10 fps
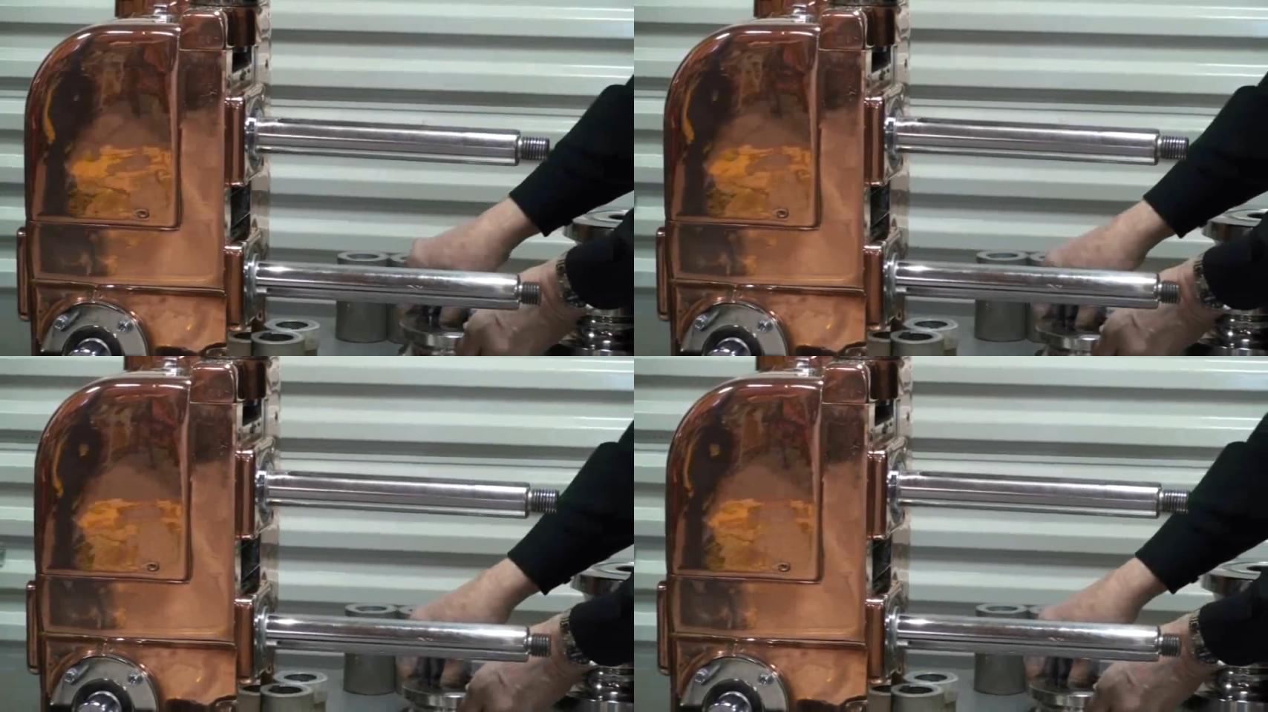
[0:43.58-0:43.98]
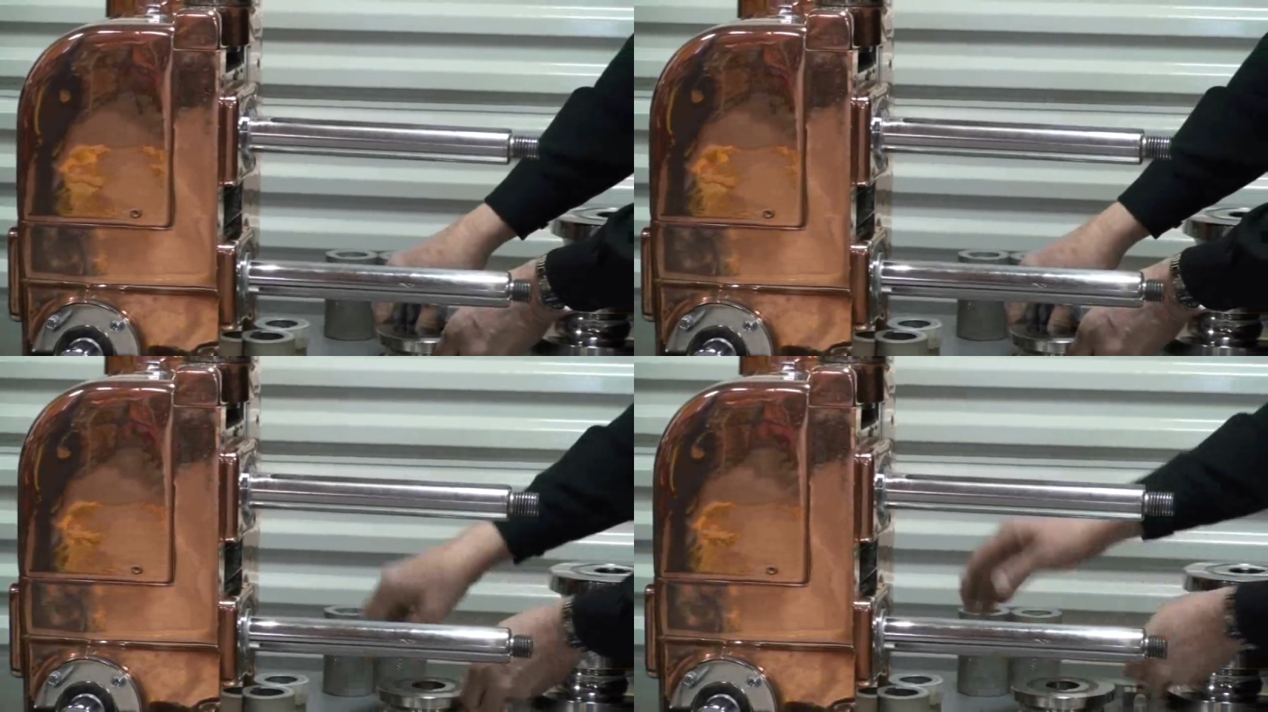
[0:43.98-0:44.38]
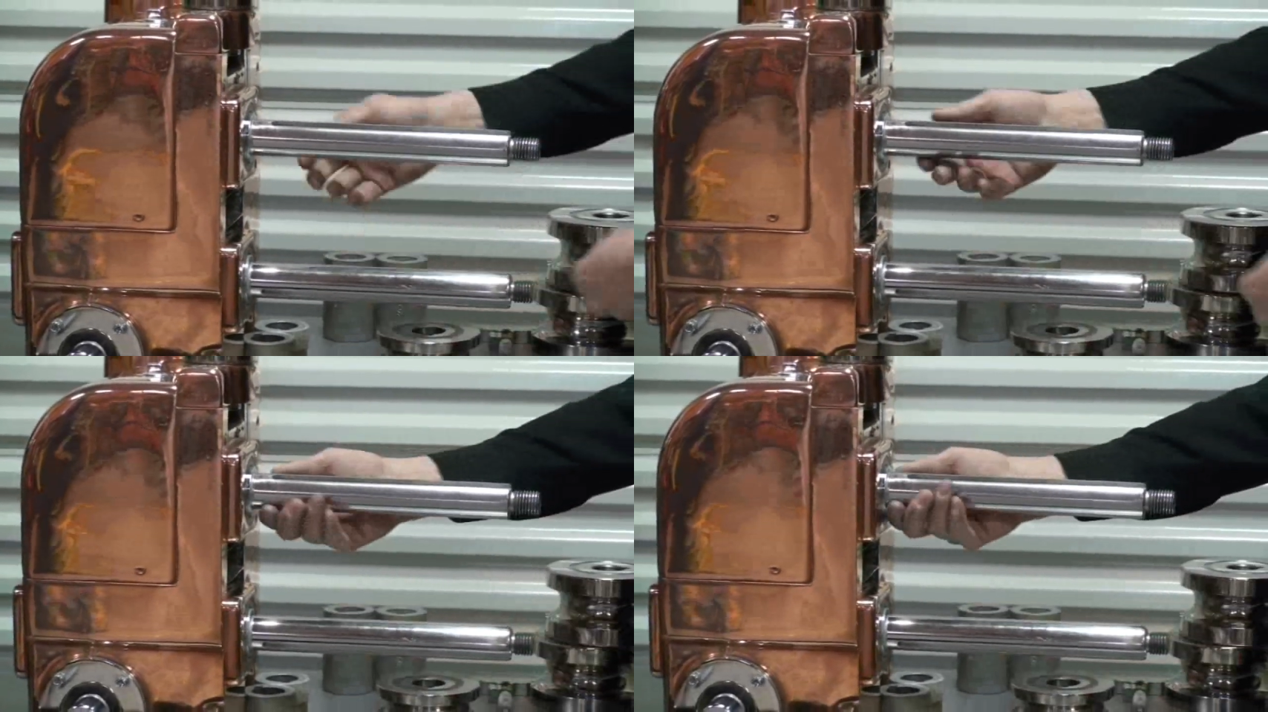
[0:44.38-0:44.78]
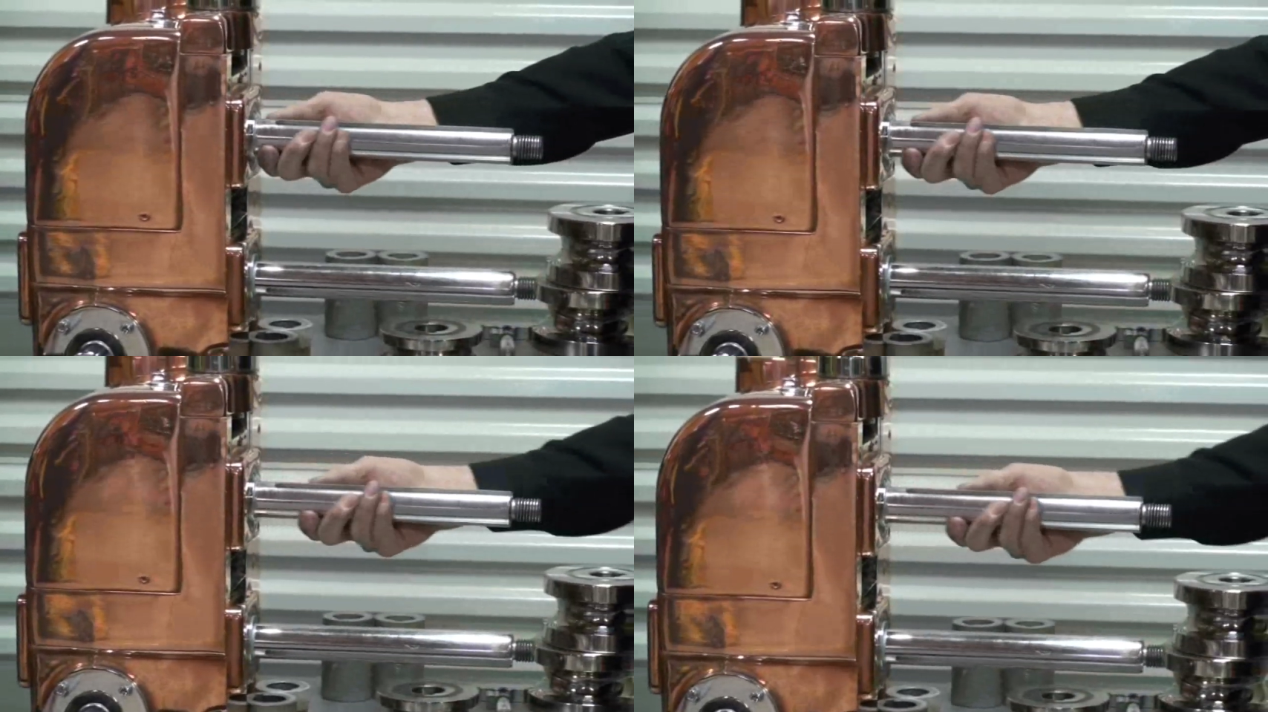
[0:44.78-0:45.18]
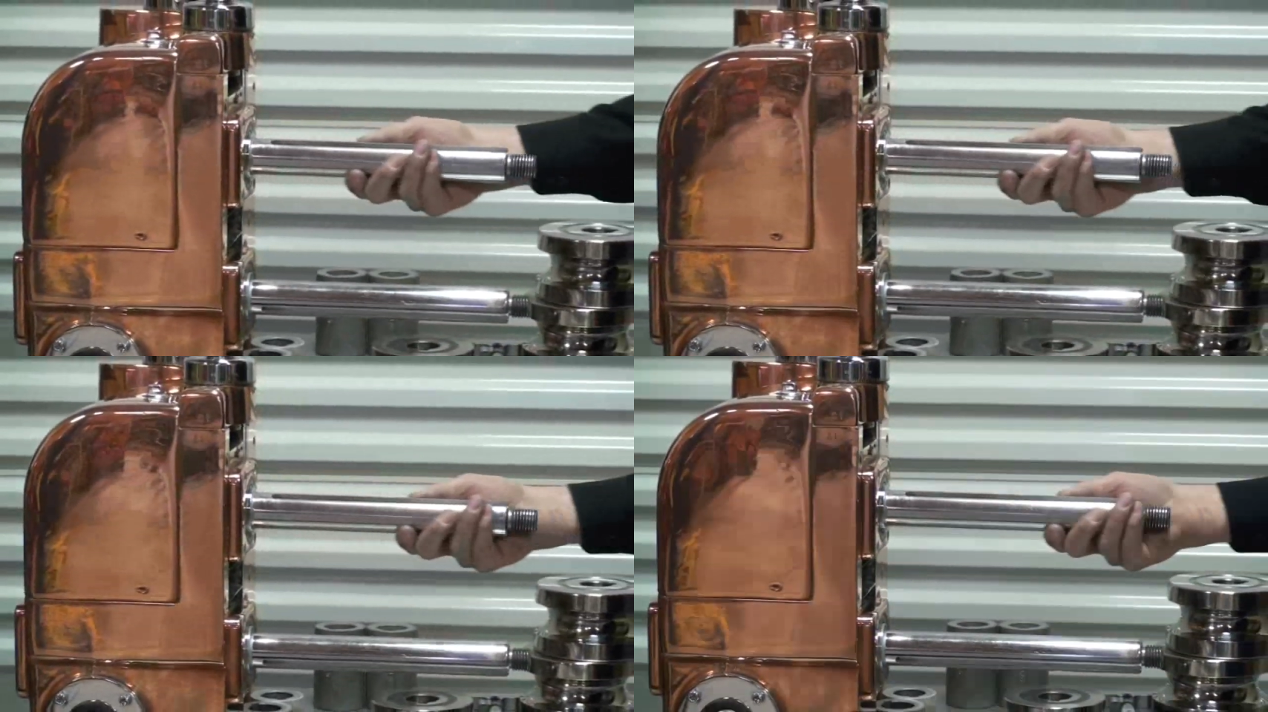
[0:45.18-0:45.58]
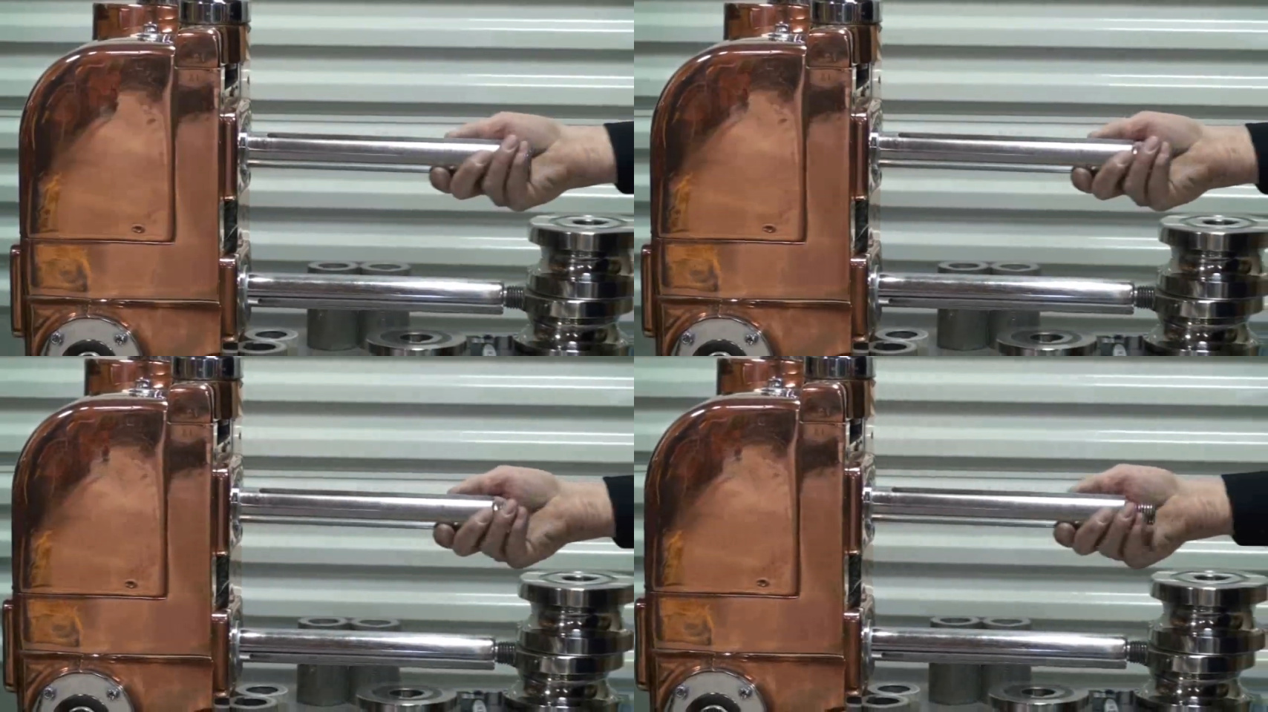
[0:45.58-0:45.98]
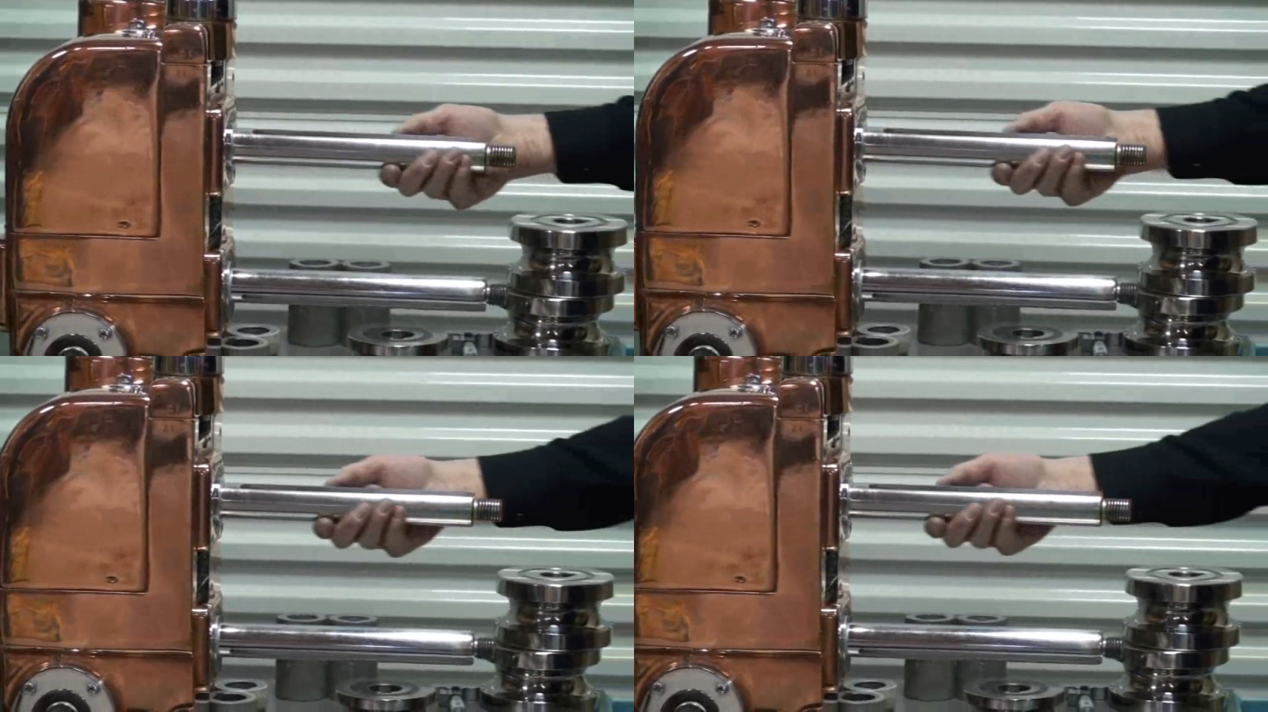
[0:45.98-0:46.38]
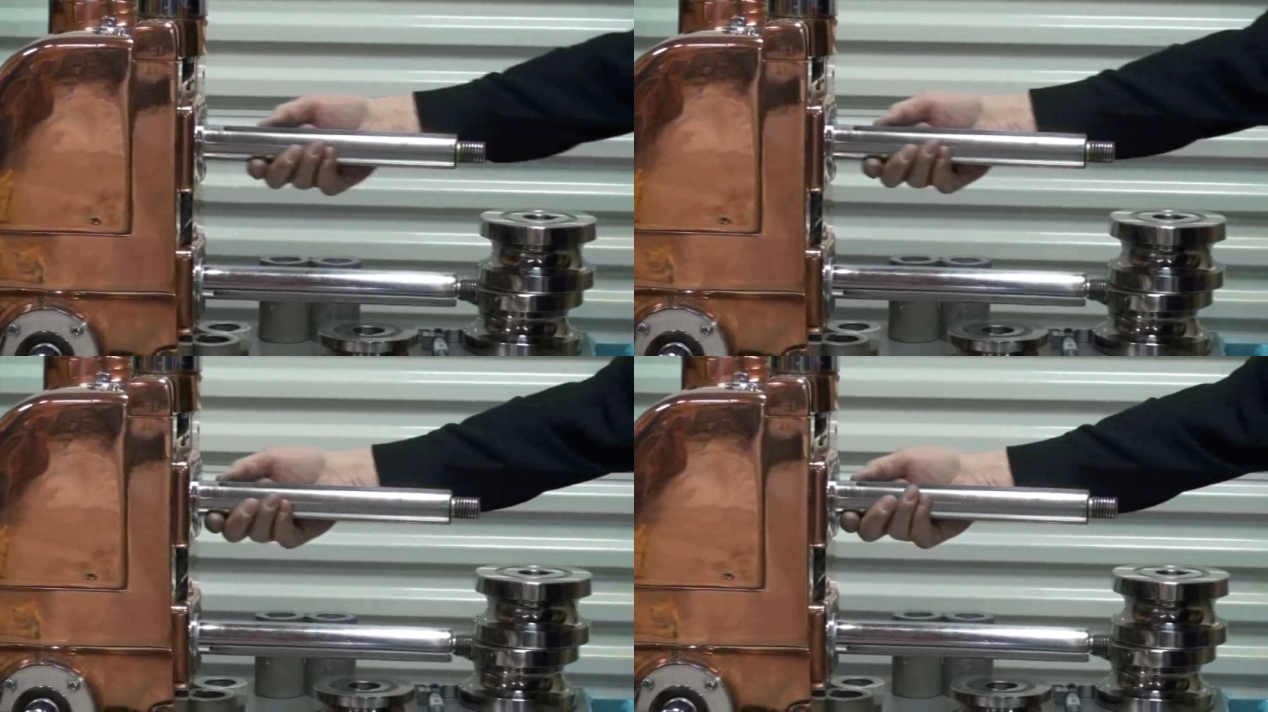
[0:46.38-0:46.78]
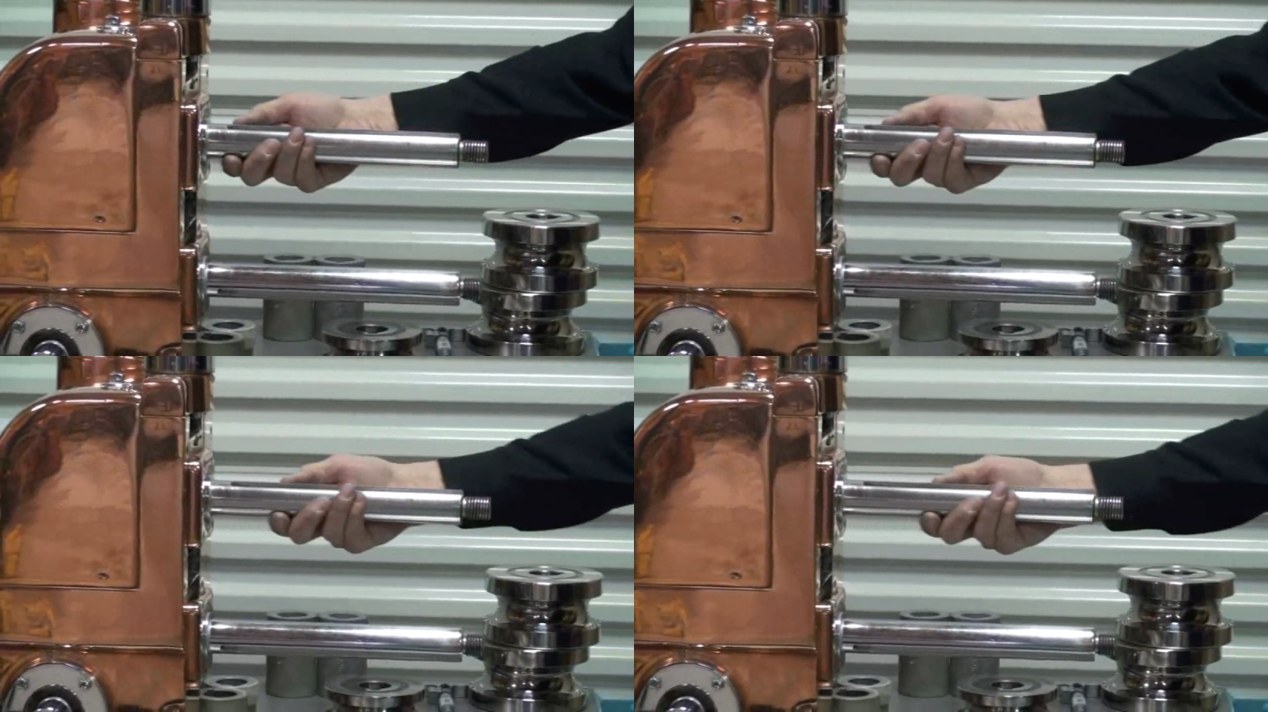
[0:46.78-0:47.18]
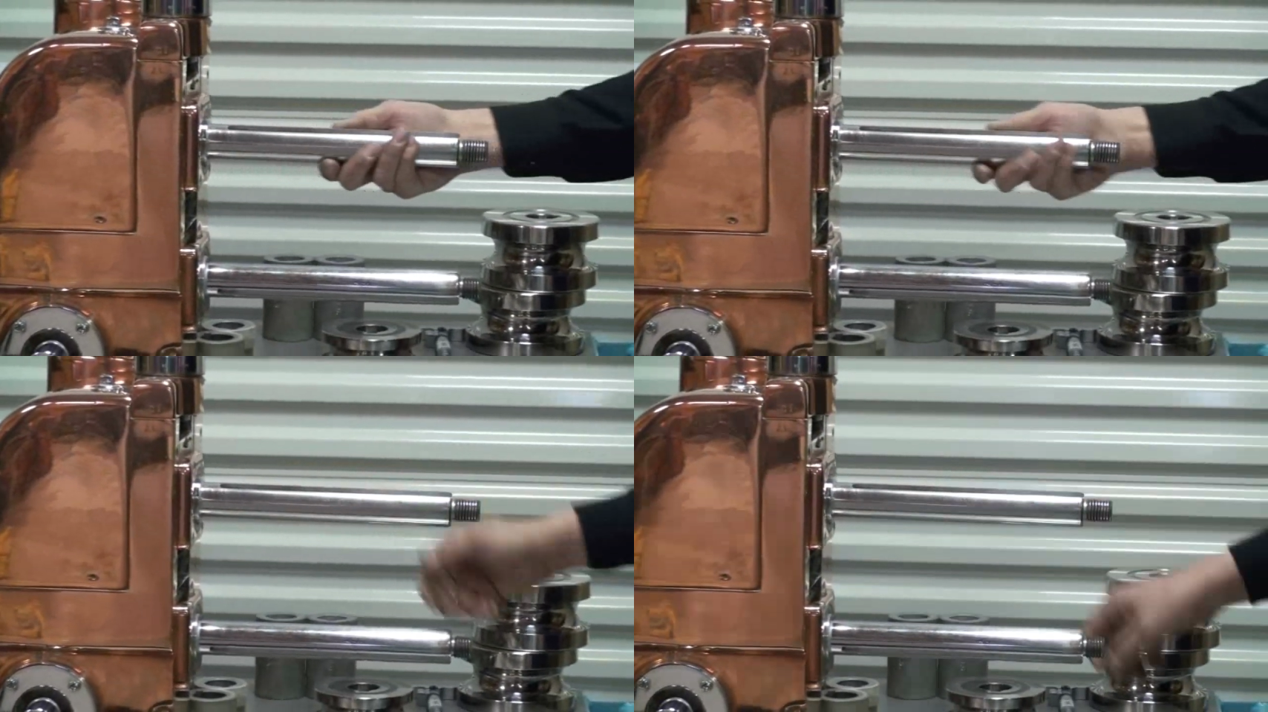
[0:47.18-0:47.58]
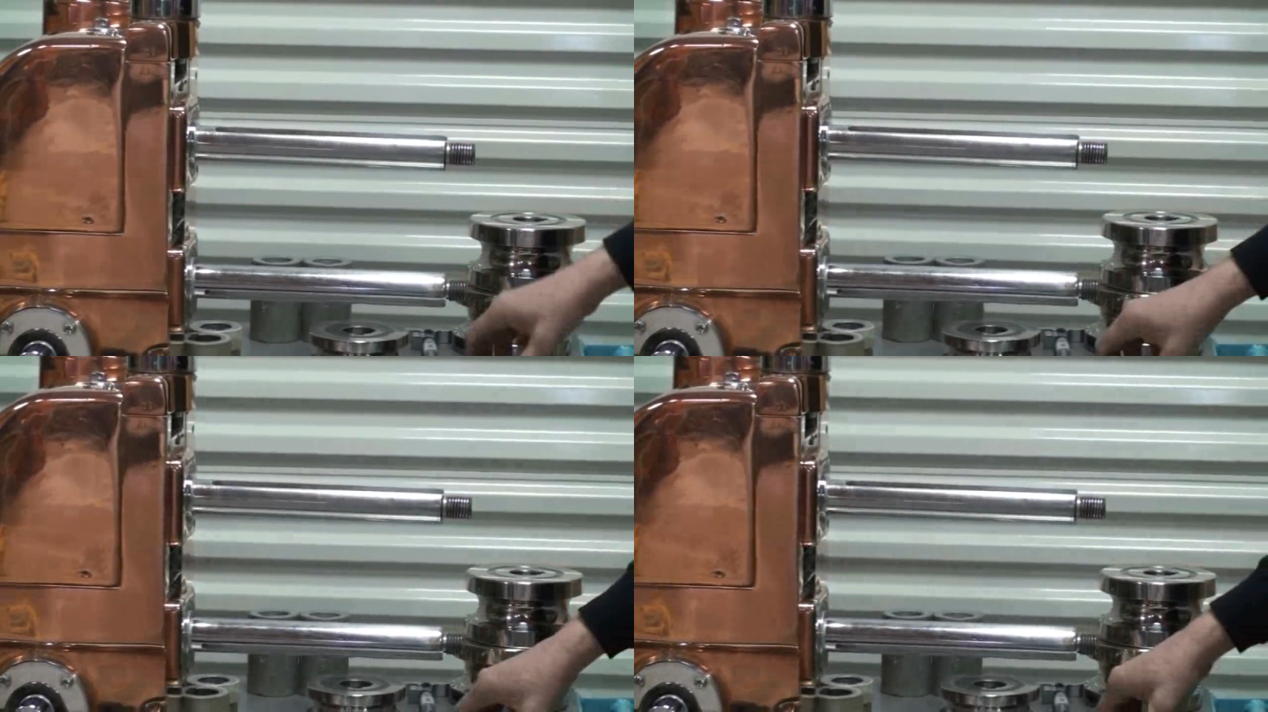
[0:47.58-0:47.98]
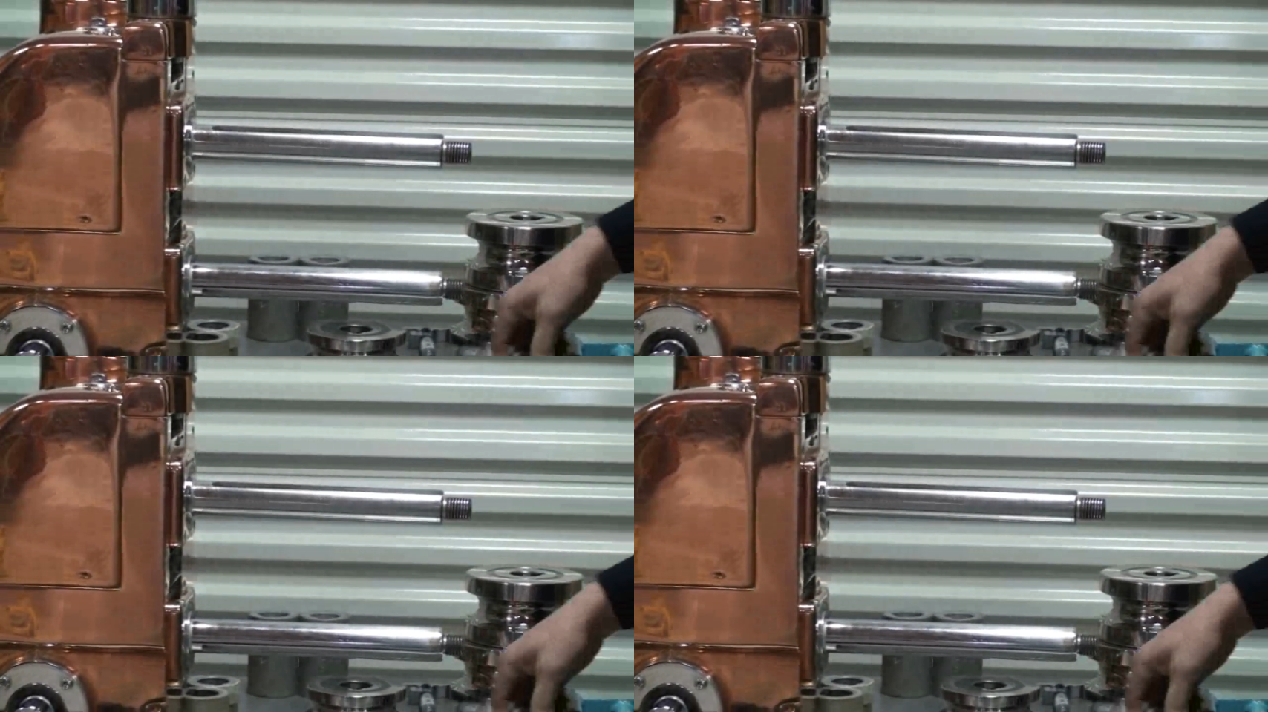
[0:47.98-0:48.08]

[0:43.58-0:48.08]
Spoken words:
(no speaker visible)